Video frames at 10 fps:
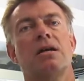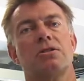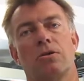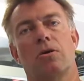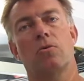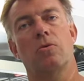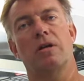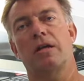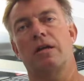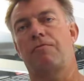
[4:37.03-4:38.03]
So
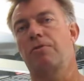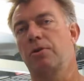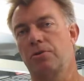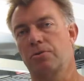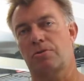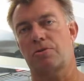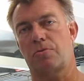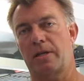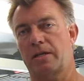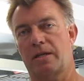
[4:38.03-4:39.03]
if you're used to
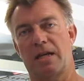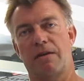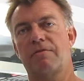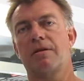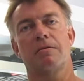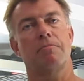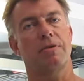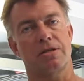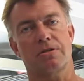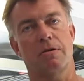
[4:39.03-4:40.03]
training heavier,
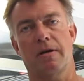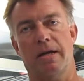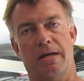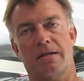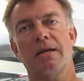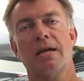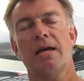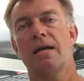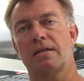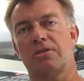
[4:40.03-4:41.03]
please go ahead.
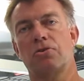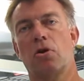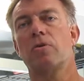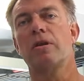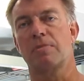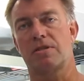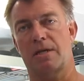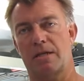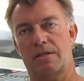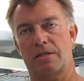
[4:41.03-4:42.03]
There's no
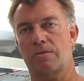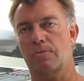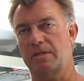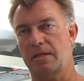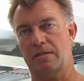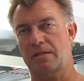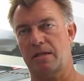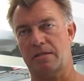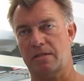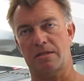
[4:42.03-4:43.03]
limitations with this
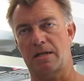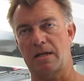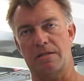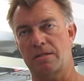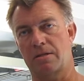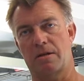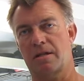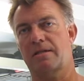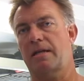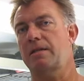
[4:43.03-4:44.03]
exercise. It's not
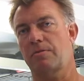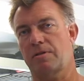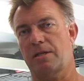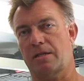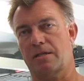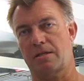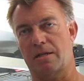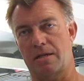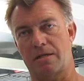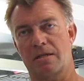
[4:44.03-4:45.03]
a dangerous
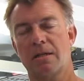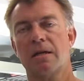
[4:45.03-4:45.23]
exercise.